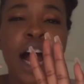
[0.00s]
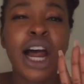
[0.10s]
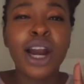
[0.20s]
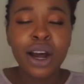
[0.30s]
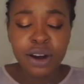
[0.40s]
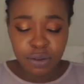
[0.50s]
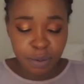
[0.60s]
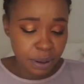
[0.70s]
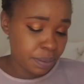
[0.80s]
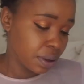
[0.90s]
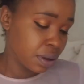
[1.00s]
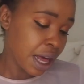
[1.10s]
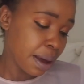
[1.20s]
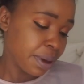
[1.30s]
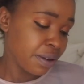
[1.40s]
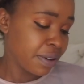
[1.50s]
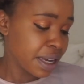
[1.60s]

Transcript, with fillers: A lot of people, Happy